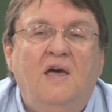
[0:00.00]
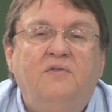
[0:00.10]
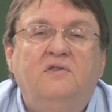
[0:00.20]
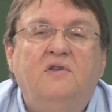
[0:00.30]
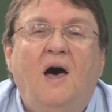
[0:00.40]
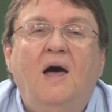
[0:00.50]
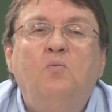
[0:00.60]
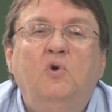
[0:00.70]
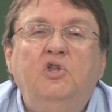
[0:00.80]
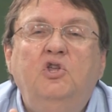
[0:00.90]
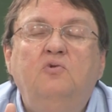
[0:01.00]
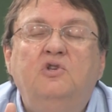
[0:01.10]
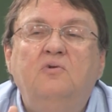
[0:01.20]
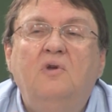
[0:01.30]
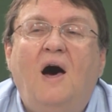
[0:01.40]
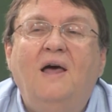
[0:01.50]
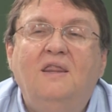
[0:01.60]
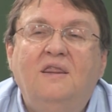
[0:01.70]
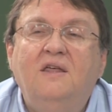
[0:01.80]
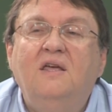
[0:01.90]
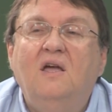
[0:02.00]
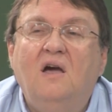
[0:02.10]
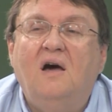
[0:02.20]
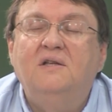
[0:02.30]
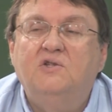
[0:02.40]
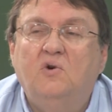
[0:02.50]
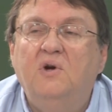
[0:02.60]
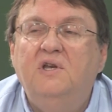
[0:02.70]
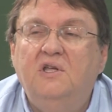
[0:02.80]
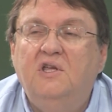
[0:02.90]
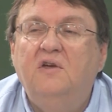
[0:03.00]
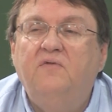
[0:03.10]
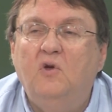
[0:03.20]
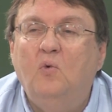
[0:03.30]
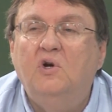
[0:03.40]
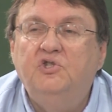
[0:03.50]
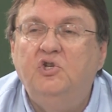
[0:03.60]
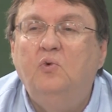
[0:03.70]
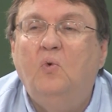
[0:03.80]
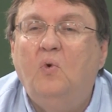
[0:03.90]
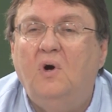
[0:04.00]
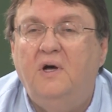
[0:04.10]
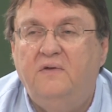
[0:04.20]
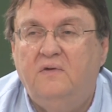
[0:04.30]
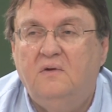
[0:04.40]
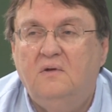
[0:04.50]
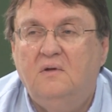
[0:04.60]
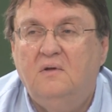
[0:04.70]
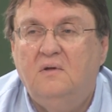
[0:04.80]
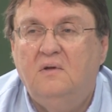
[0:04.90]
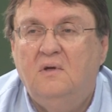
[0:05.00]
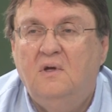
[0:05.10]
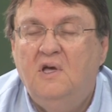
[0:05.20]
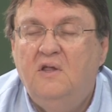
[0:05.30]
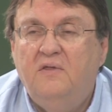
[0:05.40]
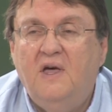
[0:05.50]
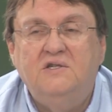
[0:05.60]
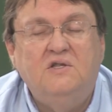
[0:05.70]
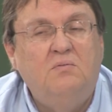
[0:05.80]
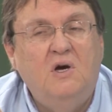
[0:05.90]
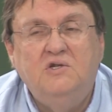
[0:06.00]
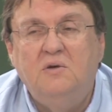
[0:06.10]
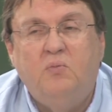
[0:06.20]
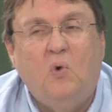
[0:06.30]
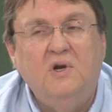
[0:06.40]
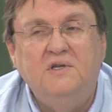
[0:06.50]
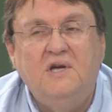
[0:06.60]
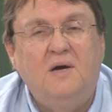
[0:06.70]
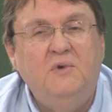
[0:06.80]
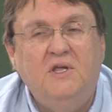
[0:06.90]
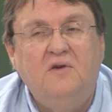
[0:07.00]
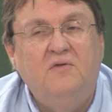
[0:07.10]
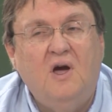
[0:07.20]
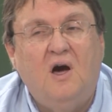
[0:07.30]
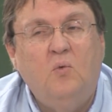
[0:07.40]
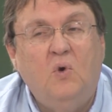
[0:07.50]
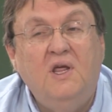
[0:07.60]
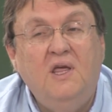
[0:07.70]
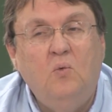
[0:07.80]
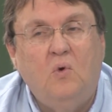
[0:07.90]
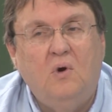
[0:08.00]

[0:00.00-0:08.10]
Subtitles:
At the time when you do not think God is going to give you what you want, that is the most important time to give God what he